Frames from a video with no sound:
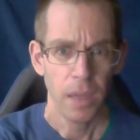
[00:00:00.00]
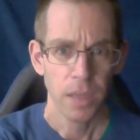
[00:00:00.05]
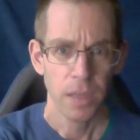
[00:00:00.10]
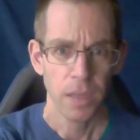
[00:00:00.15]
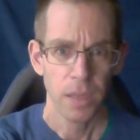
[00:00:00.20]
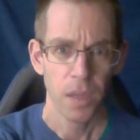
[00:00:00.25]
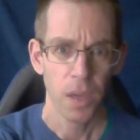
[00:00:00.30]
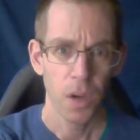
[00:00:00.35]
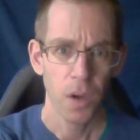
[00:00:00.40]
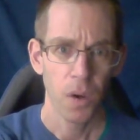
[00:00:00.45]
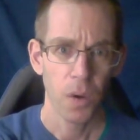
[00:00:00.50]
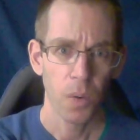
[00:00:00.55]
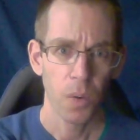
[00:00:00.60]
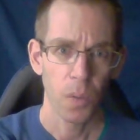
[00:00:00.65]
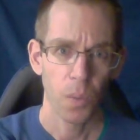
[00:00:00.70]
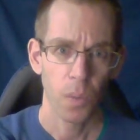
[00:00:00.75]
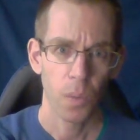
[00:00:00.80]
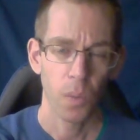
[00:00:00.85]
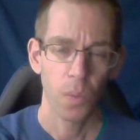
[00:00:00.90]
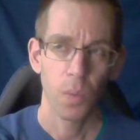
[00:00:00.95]

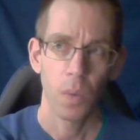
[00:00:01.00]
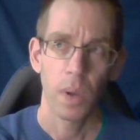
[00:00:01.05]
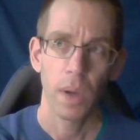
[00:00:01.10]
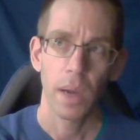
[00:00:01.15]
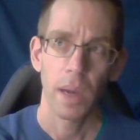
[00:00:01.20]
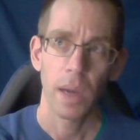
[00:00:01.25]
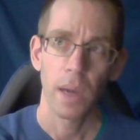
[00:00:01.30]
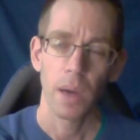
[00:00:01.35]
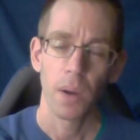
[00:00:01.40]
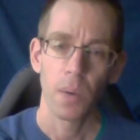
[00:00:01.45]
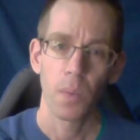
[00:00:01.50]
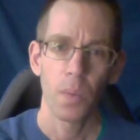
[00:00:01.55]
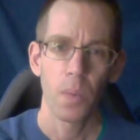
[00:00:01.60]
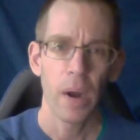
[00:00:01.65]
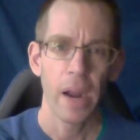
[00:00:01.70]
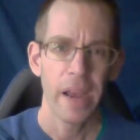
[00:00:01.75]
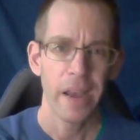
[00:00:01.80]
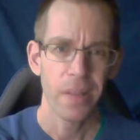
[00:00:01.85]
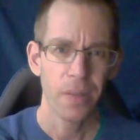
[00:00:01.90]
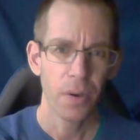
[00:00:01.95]
So
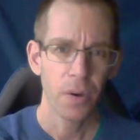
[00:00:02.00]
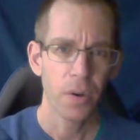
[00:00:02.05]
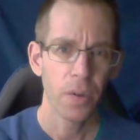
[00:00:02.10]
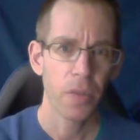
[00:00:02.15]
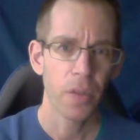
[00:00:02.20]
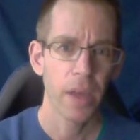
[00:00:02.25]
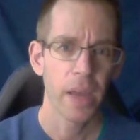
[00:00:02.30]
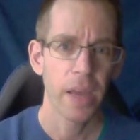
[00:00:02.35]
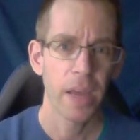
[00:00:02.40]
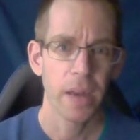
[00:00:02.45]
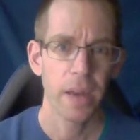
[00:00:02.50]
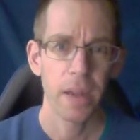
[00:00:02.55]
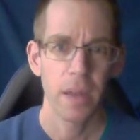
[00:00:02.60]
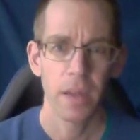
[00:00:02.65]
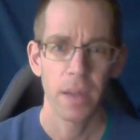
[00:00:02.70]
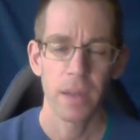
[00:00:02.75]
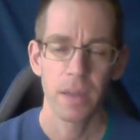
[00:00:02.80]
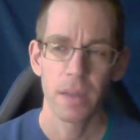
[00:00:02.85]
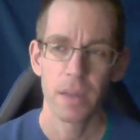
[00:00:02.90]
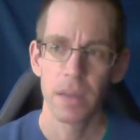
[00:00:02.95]
rather
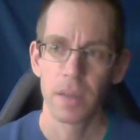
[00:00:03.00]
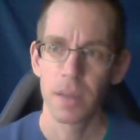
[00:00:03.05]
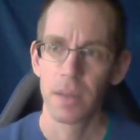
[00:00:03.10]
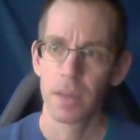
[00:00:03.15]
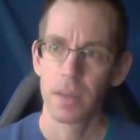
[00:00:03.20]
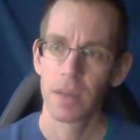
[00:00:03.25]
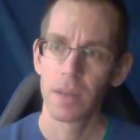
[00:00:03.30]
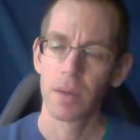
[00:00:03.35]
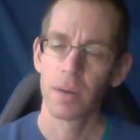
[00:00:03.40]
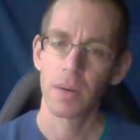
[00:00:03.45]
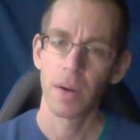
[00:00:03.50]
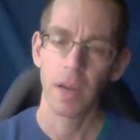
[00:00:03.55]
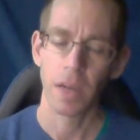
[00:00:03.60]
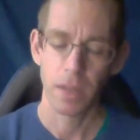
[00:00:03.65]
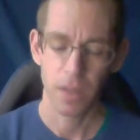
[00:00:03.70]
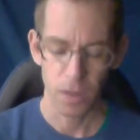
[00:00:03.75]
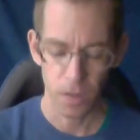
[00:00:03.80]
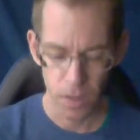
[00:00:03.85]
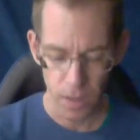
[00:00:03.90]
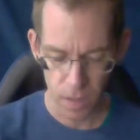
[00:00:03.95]
than,
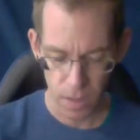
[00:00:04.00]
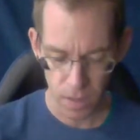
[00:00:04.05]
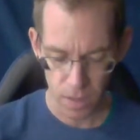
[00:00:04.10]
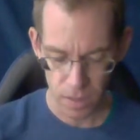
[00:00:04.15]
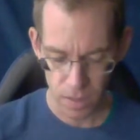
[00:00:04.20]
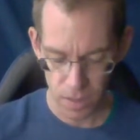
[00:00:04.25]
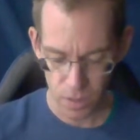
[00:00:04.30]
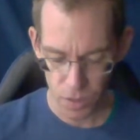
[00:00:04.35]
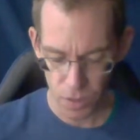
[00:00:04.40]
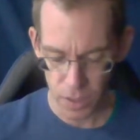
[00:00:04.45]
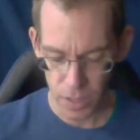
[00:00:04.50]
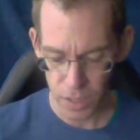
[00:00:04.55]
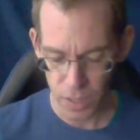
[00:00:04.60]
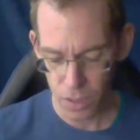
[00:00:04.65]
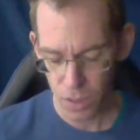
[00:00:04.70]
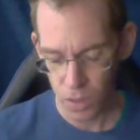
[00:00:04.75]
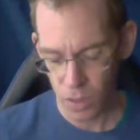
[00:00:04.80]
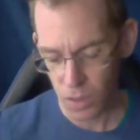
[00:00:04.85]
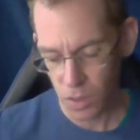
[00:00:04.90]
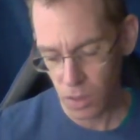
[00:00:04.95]
right, so the
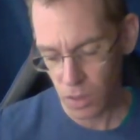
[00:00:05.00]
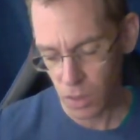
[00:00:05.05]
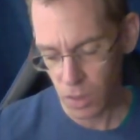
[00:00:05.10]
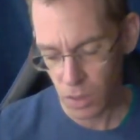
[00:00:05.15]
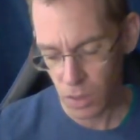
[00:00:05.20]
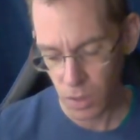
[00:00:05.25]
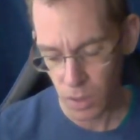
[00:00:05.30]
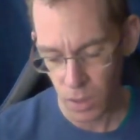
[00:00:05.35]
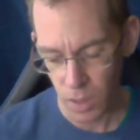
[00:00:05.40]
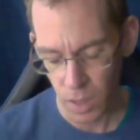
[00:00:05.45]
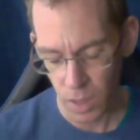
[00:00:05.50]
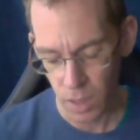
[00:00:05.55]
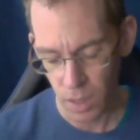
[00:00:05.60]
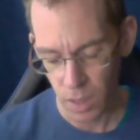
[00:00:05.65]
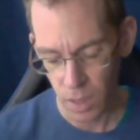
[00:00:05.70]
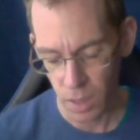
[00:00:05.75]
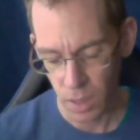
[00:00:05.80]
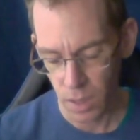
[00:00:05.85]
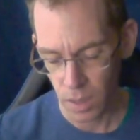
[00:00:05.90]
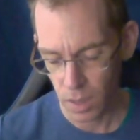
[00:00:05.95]
traditional
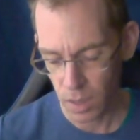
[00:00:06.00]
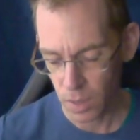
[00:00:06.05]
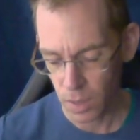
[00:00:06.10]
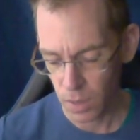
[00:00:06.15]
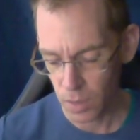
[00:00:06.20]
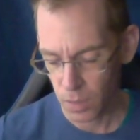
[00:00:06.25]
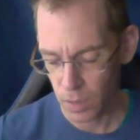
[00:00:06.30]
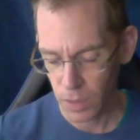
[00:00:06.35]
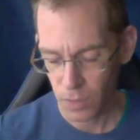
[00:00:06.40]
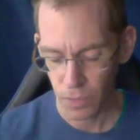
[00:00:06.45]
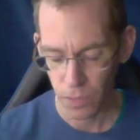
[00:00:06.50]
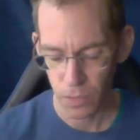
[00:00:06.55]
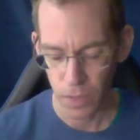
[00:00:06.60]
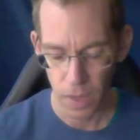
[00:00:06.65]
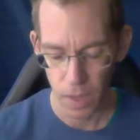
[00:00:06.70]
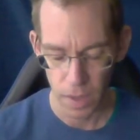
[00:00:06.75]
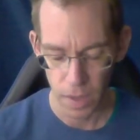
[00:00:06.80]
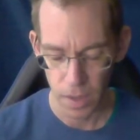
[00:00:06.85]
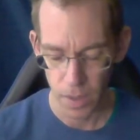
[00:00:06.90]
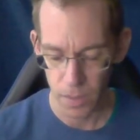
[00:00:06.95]
uh, ref,
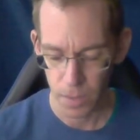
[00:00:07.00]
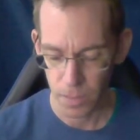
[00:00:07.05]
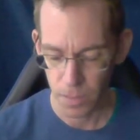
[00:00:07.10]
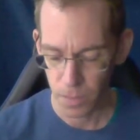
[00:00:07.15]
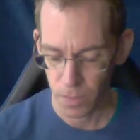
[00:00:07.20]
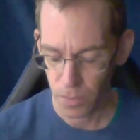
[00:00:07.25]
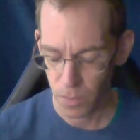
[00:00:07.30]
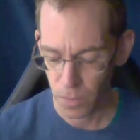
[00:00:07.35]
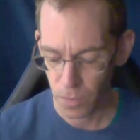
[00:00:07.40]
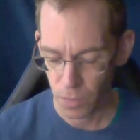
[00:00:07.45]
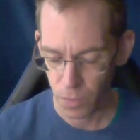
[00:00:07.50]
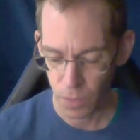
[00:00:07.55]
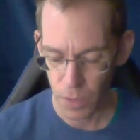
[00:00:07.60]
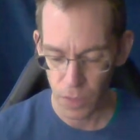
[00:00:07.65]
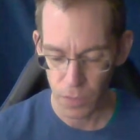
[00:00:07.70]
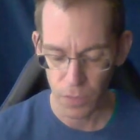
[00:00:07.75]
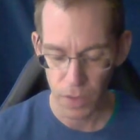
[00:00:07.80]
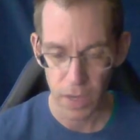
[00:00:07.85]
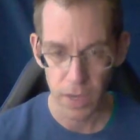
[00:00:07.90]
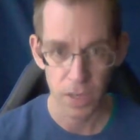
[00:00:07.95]
uh,
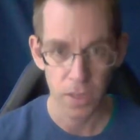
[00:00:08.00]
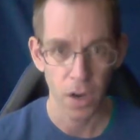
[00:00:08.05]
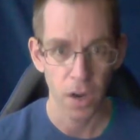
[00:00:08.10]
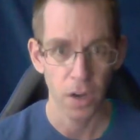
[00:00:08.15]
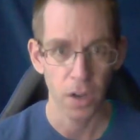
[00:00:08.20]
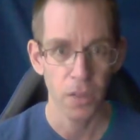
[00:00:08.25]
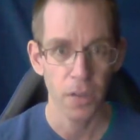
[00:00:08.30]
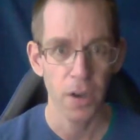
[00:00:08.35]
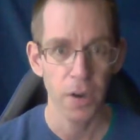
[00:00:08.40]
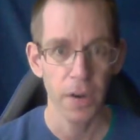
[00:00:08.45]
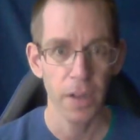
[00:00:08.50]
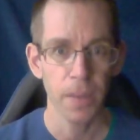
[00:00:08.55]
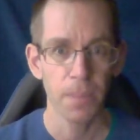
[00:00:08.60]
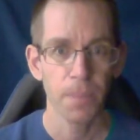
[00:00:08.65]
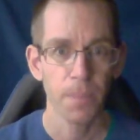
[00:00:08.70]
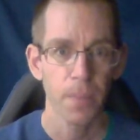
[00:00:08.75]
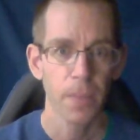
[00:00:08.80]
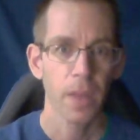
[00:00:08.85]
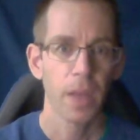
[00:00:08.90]
reflex arc theory